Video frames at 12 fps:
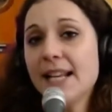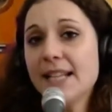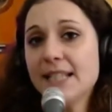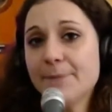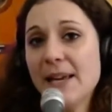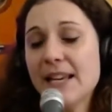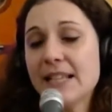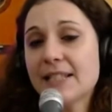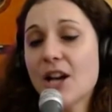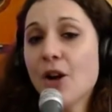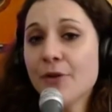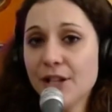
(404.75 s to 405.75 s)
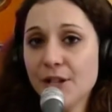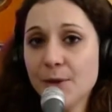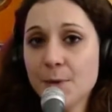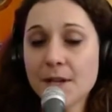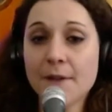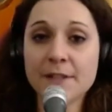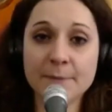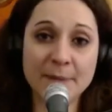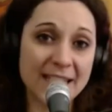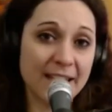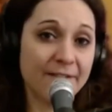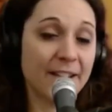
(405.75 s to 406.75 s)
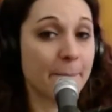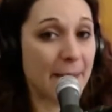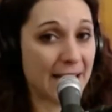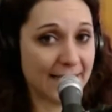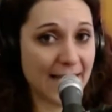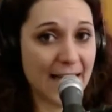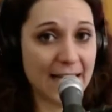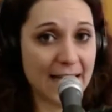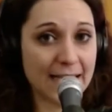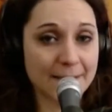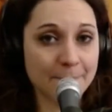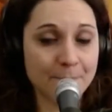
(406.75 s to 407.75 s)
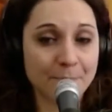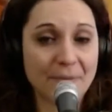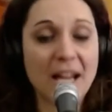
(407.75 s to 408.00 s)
is based on the use of specific bass lines.